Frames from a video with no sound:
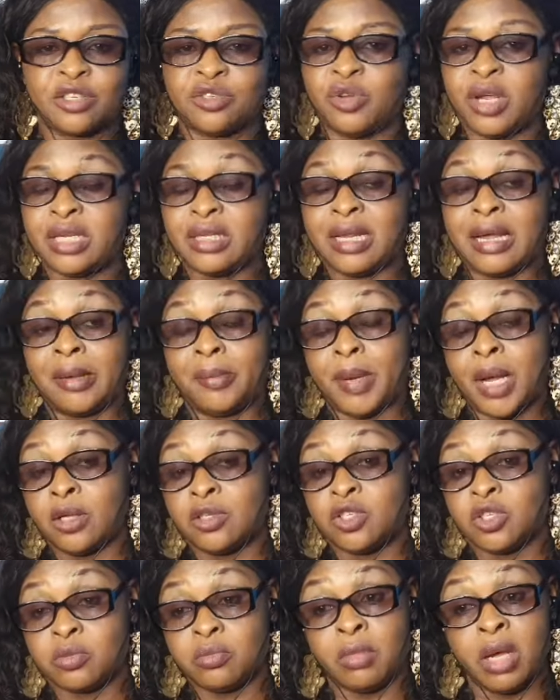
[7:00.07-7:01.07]
doesn't know anything
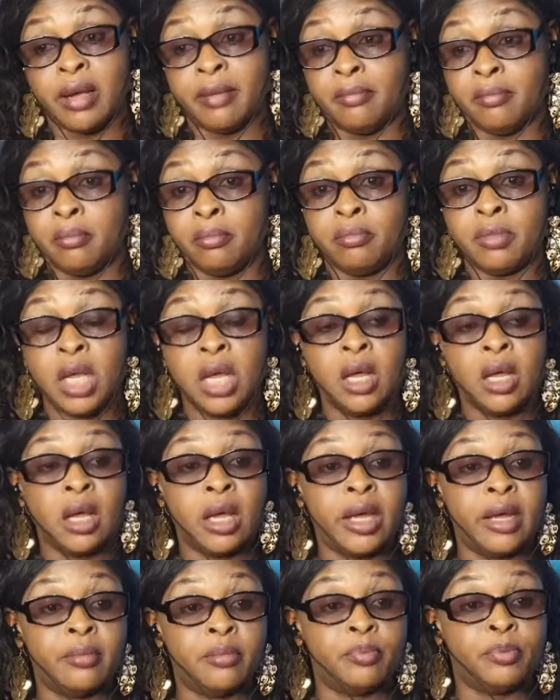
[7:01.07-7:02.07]
about
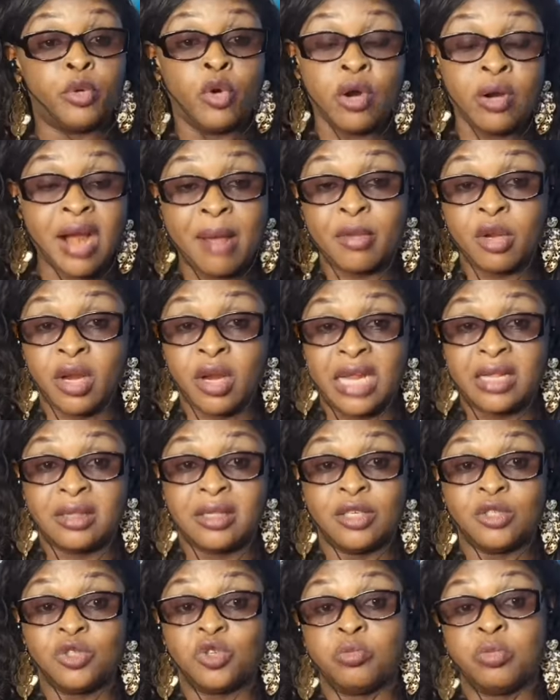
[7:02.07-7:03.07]
programming or
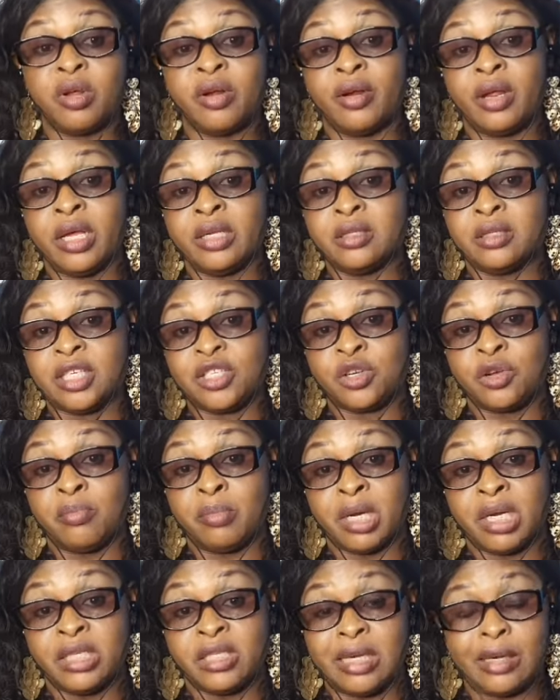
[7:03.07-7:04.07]
anything to be a
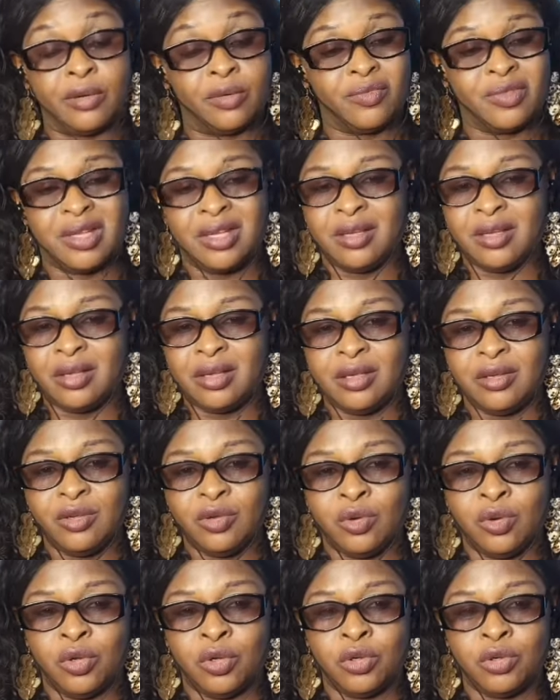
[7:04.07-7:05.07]
station manager.
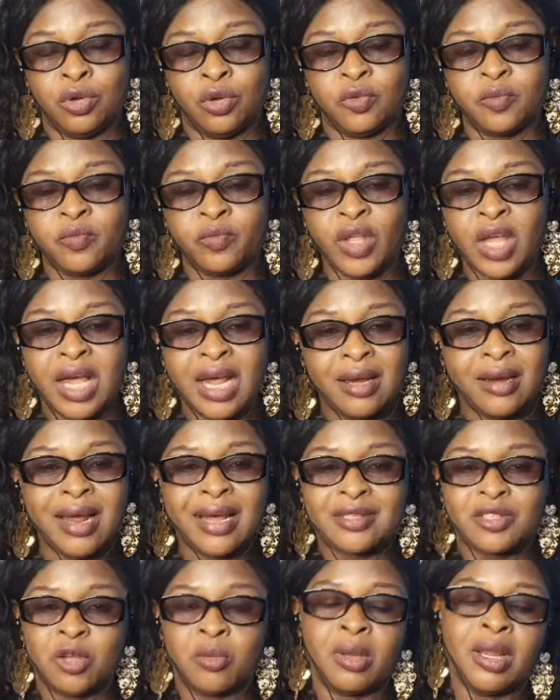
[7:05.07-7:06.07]
You know,
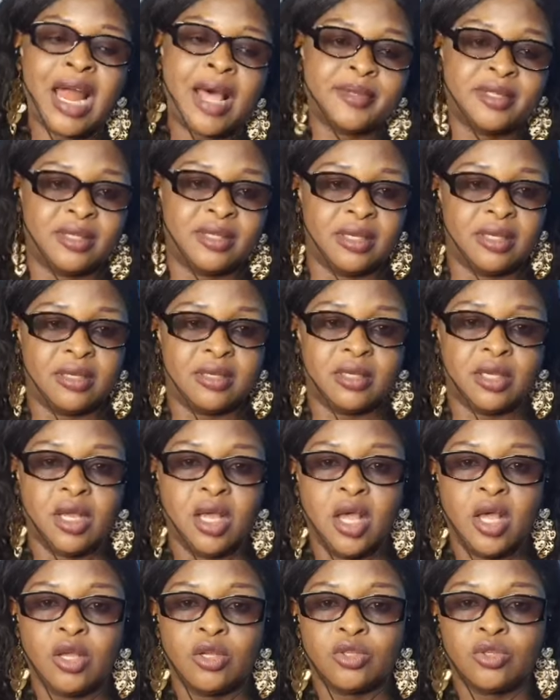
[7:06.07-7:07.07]
there are some lapses.
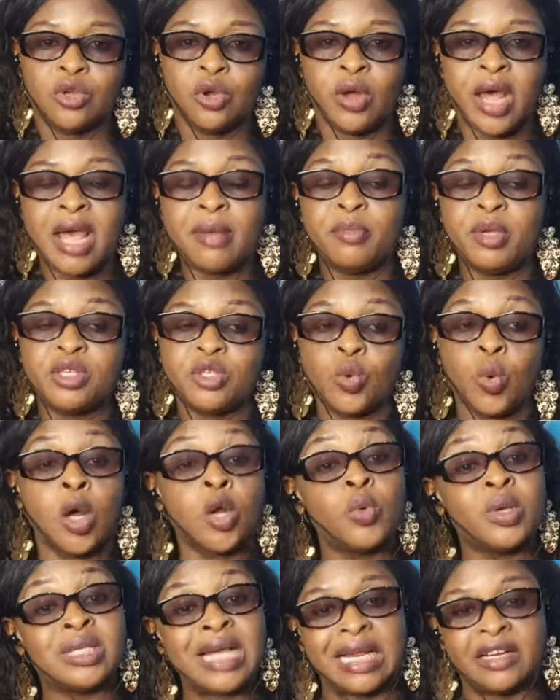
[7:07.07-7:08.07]
So NBC will
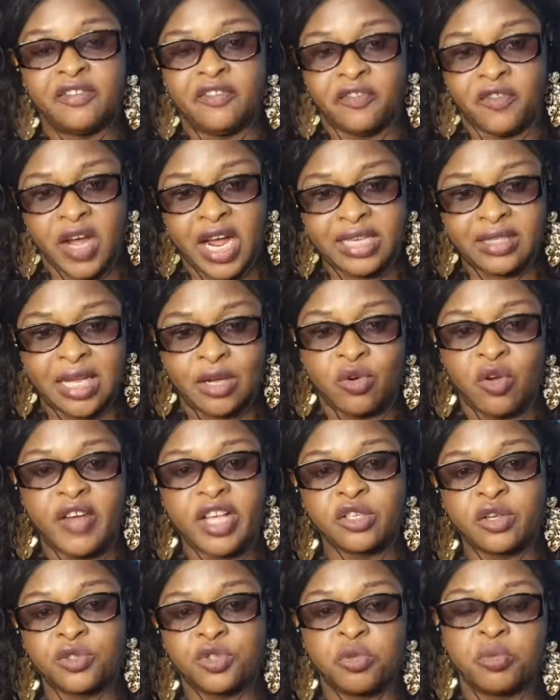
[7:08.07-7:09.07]
always advise that
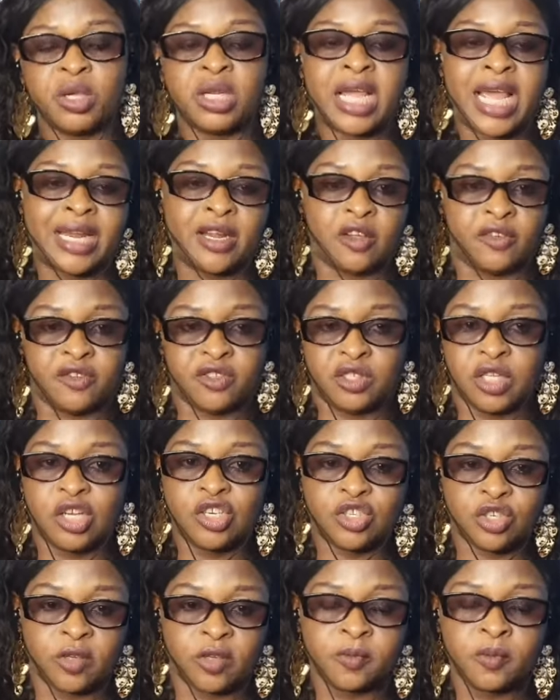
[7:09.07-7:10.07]
whoever is going to be the head of
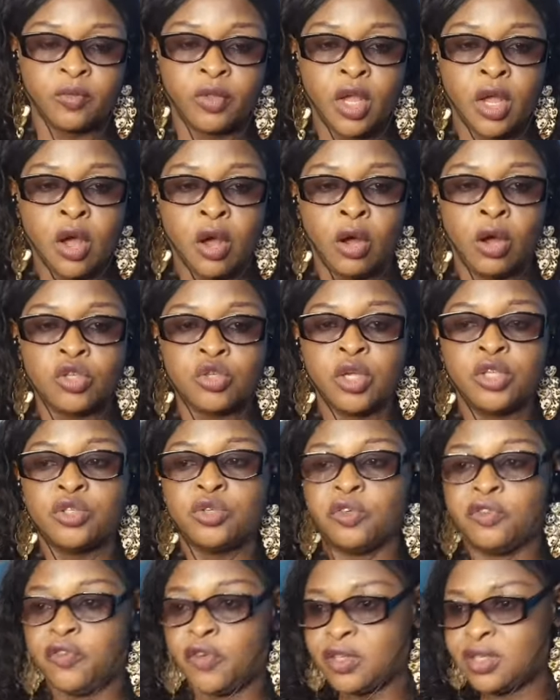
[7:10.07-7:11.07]
station or is
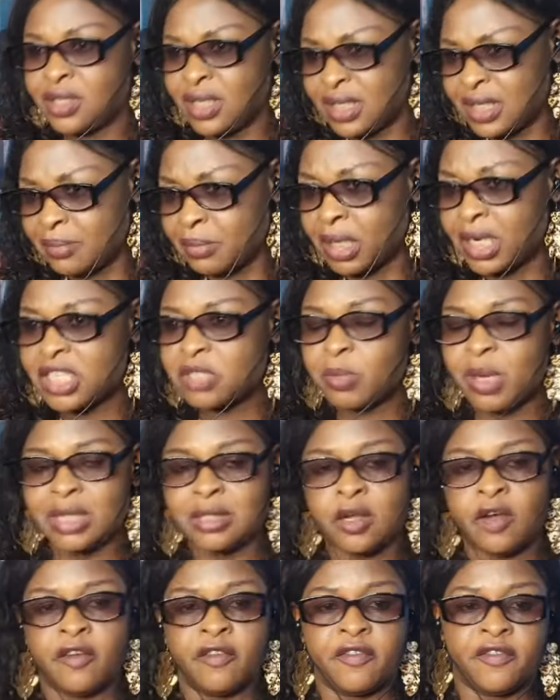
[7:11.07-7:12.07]
going to foresee the
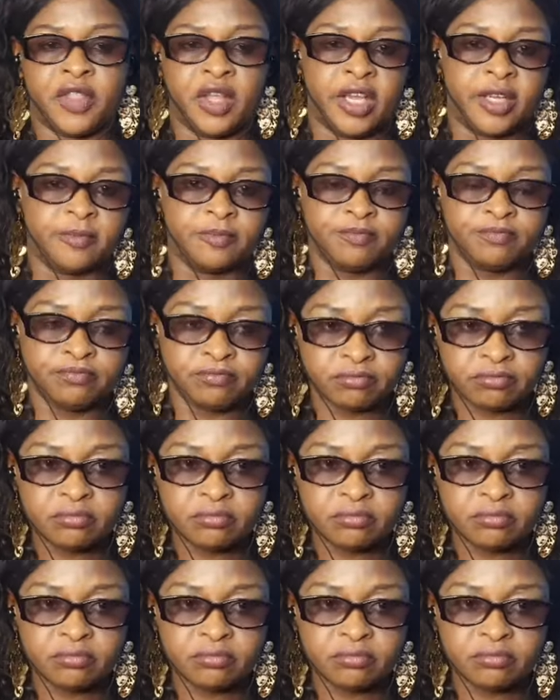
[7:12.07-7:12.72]
management of the